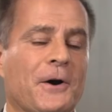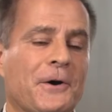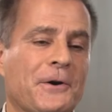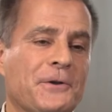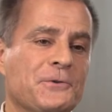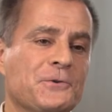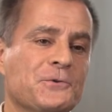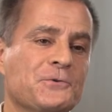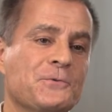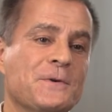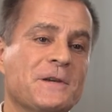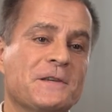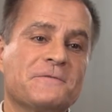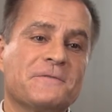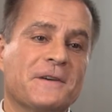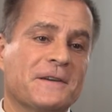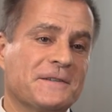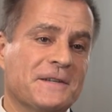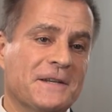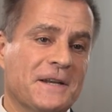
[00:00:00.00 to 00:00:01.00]
our industry is
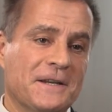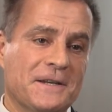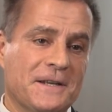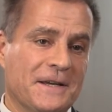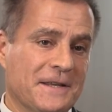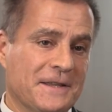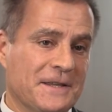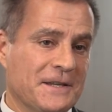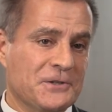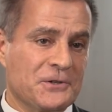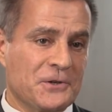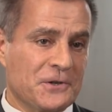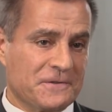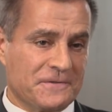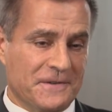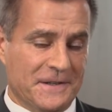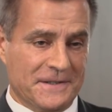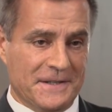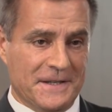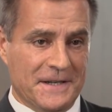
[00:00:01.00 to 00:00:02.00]
fascinating, it is just
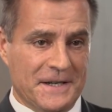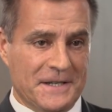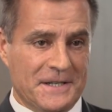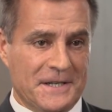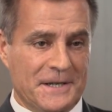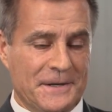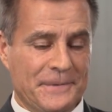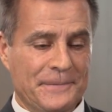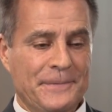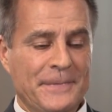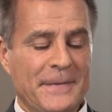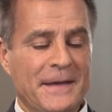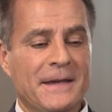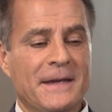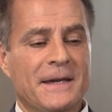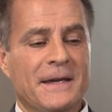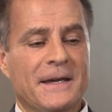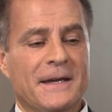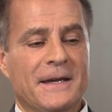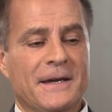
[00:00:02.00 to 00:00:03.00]
fascinating.
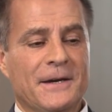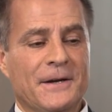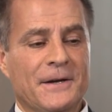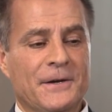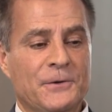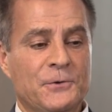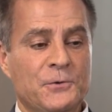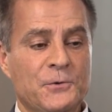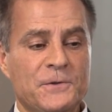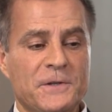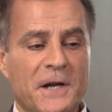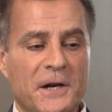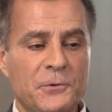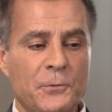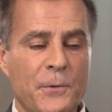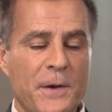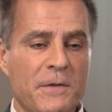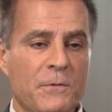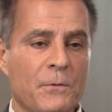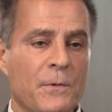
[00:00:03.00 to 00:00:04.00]
To start
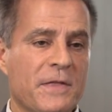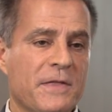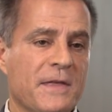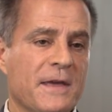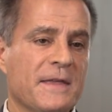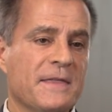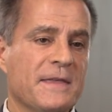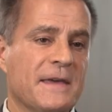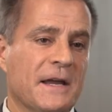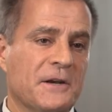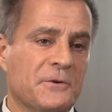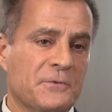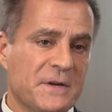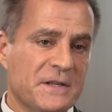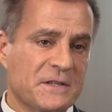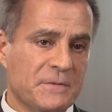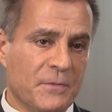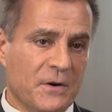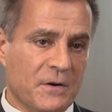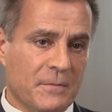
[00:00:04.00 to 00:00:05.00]
with, we think the
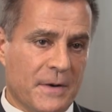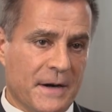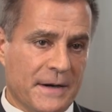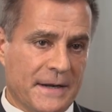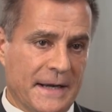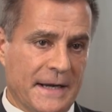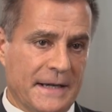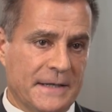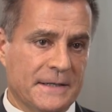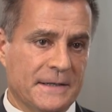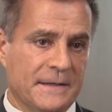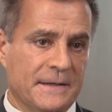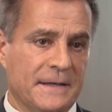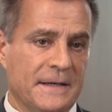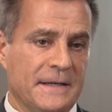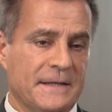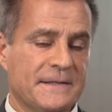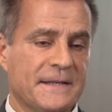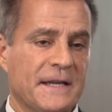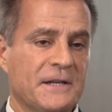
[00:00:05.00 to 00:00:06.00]
addressable market
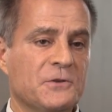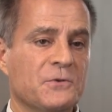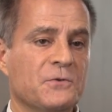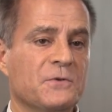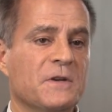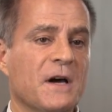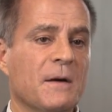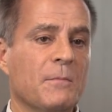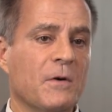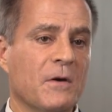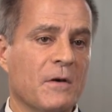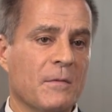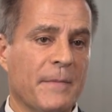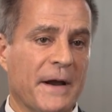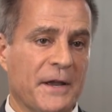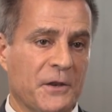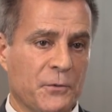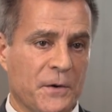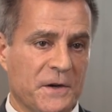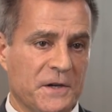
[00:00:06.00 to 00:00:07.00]
is set to double
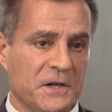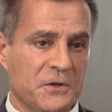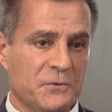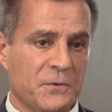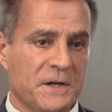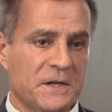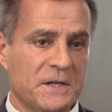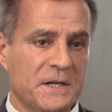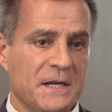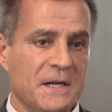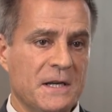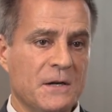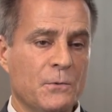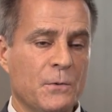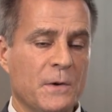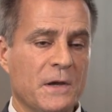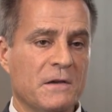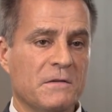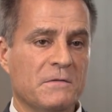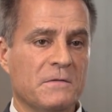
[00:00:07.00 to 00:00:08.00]
by 2020
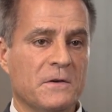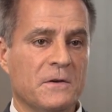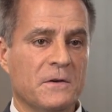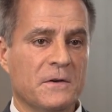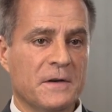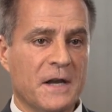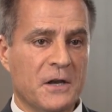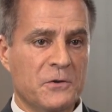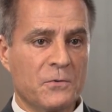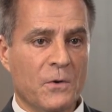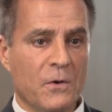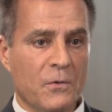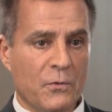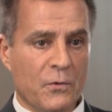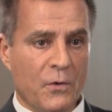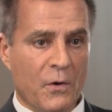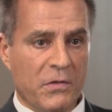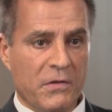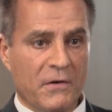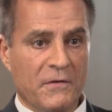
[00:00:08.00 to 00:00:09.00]
with an annual
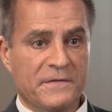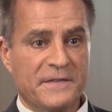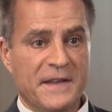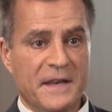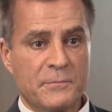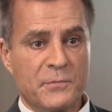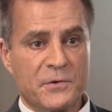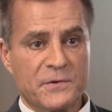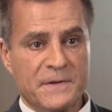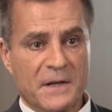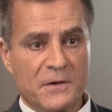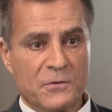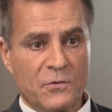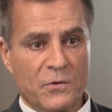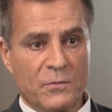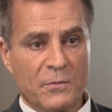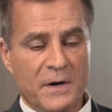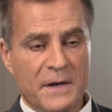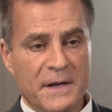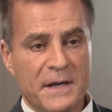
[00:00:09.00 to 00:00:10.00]
growth of 10%
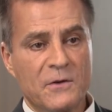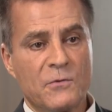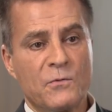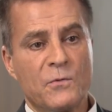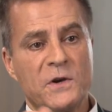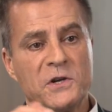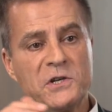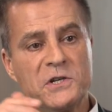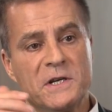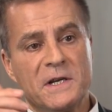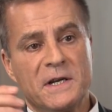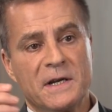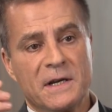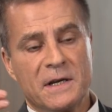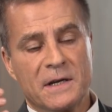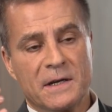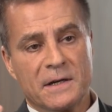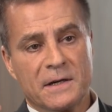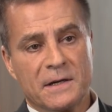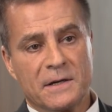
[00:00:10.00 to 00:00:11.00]
globally,
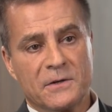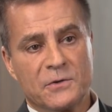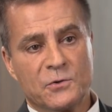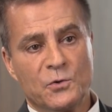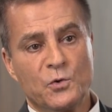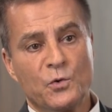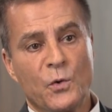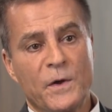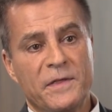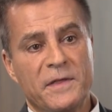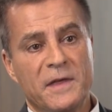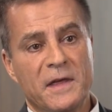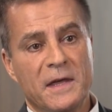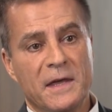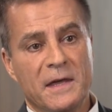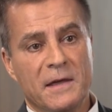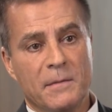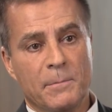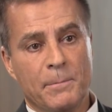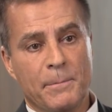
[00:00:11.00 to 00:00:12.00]
reaching
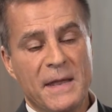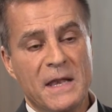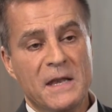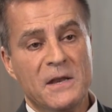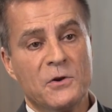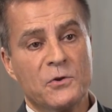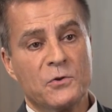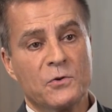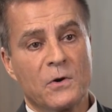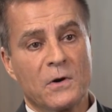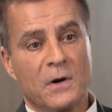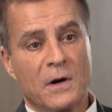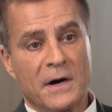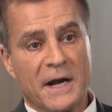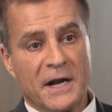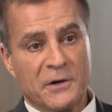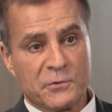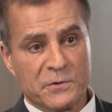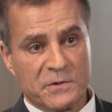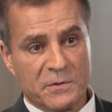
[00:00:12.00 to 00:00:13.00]
$220 billion
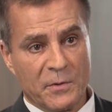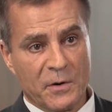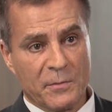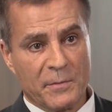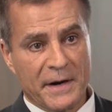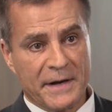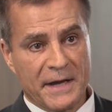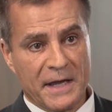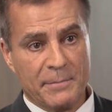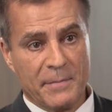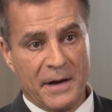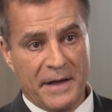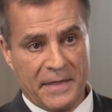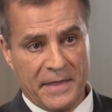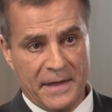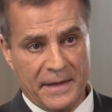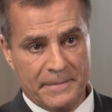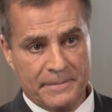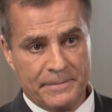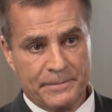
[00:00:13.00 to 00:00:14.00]
addressable market by
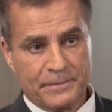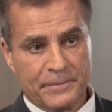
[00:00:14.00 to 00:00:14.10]
then.